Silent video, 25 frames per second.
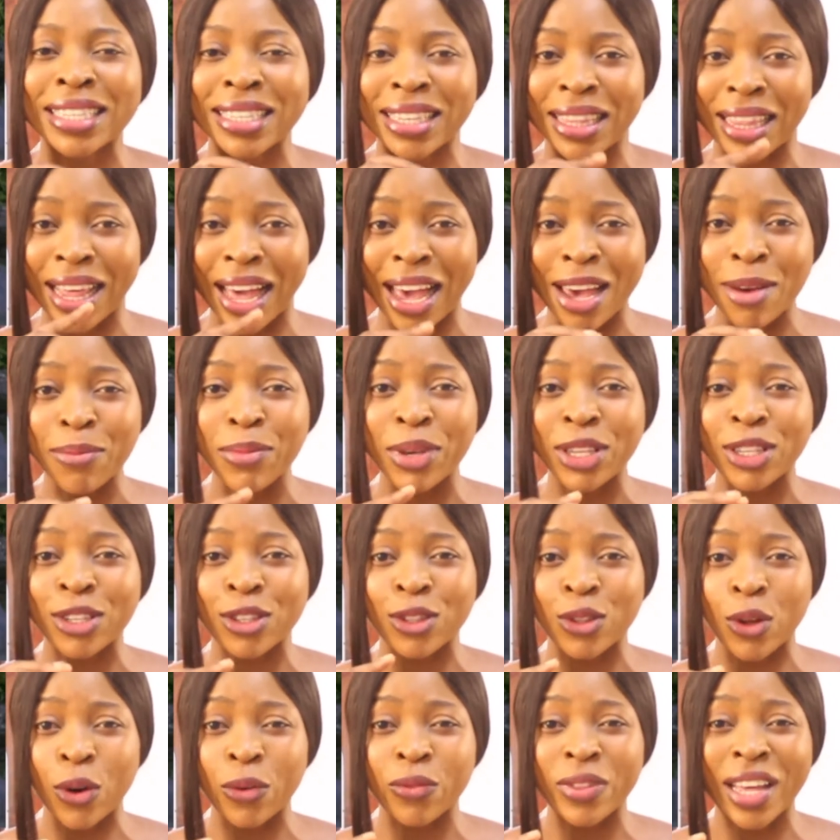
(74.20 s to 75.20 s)
slimy
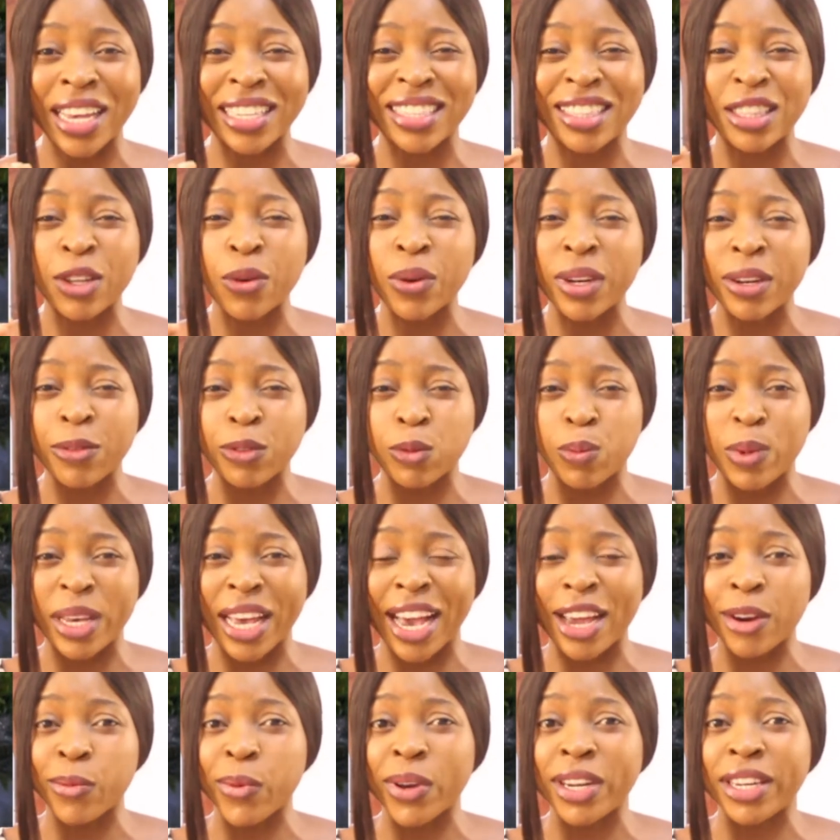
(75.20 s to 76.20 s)
stuff that snail leaves
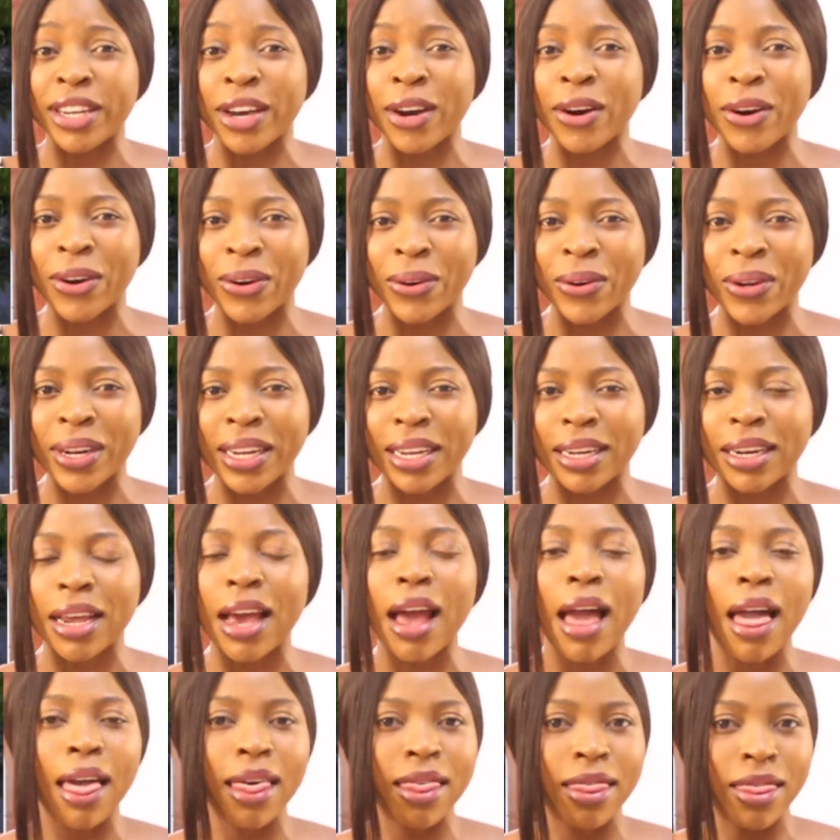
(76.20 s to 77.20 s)
behind when they are crawling?
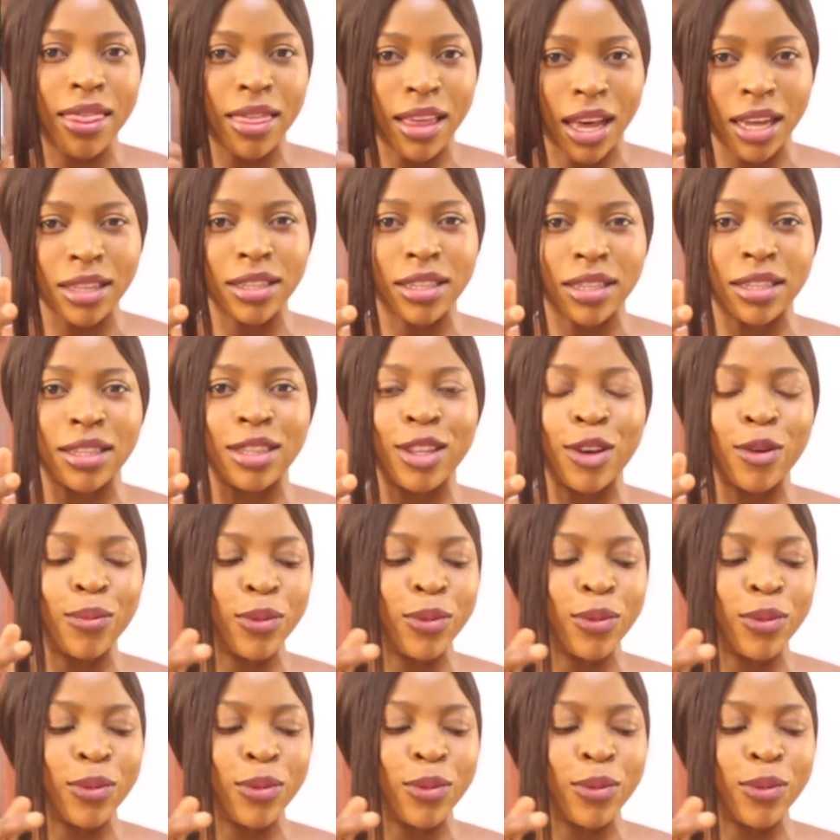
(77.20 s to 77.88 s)
That is snail